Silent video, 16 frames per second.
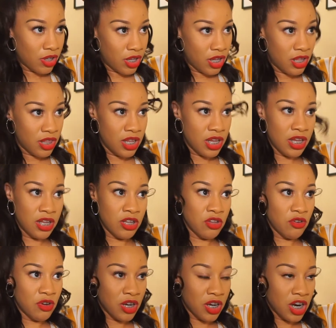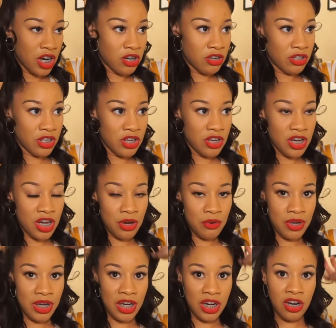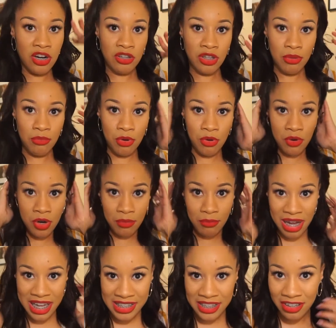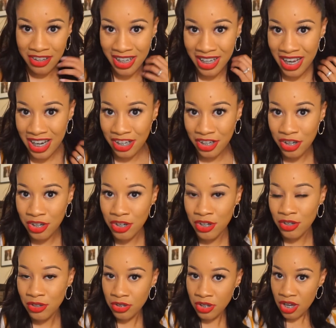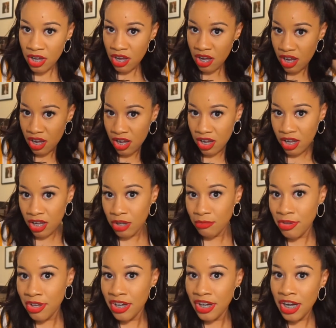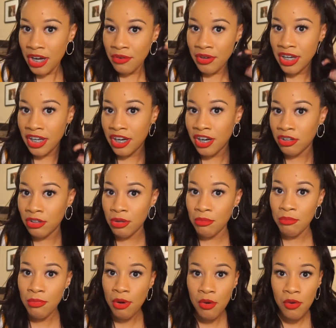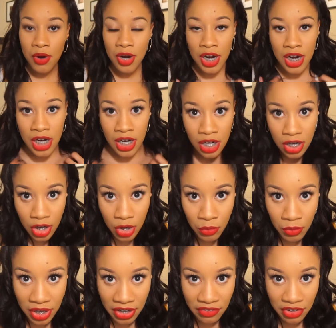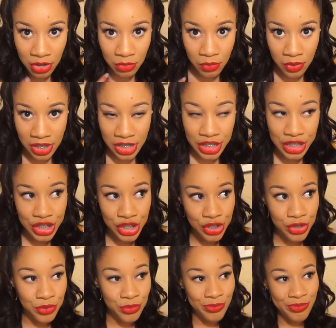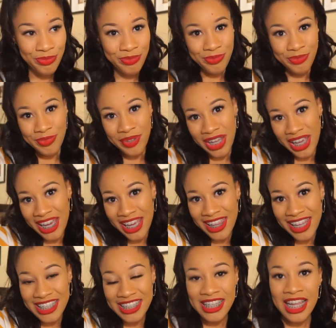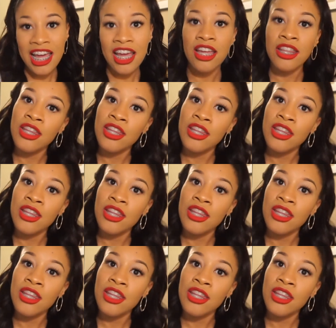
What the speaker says: And then you can curl it. You can go in and curl it more. Mine's already kind of curled. You can go in and curl it more or whatever you want to do. And that's that.